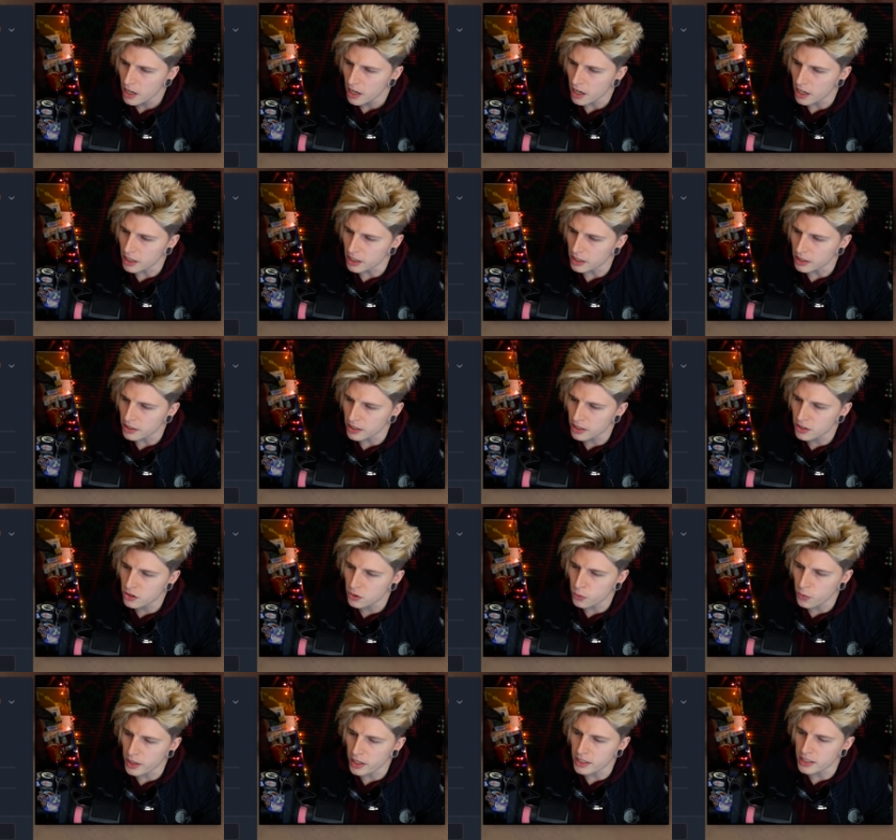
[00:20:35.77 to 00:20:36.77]
uh, did
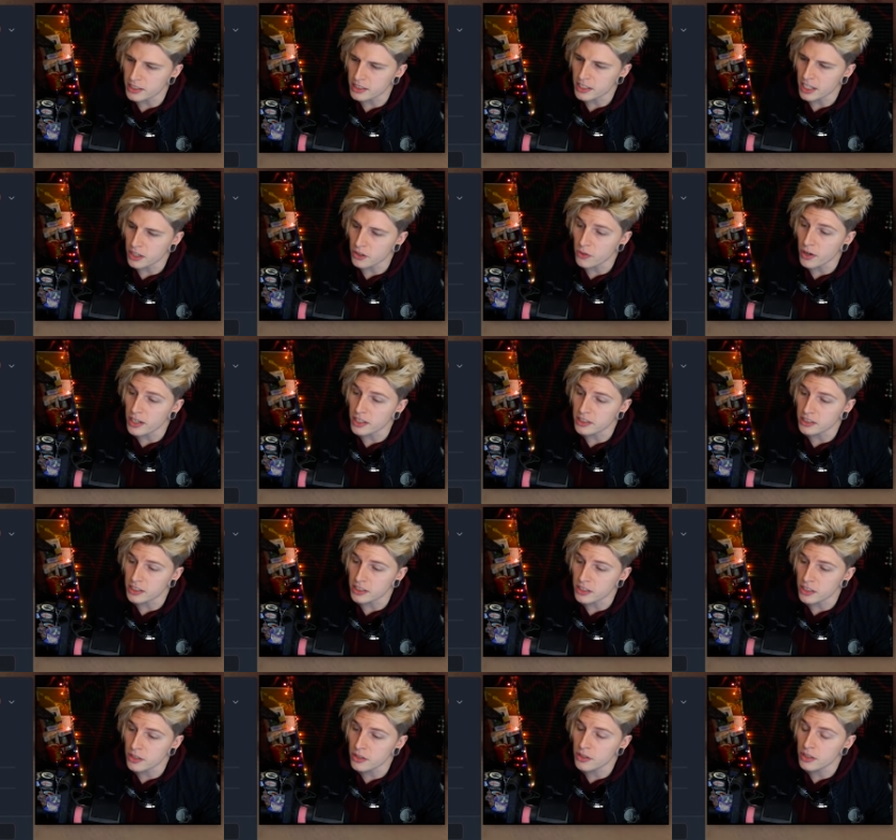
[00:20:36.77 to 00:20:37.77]
tweet and say, Greg has
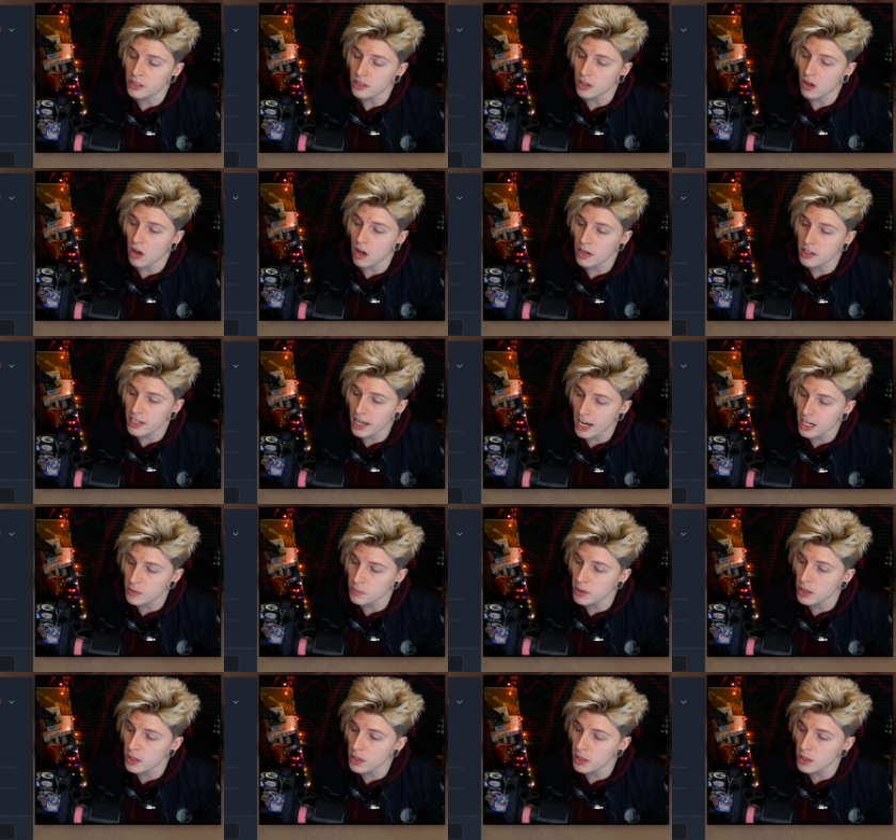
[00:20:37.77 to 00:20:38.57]
continued to contact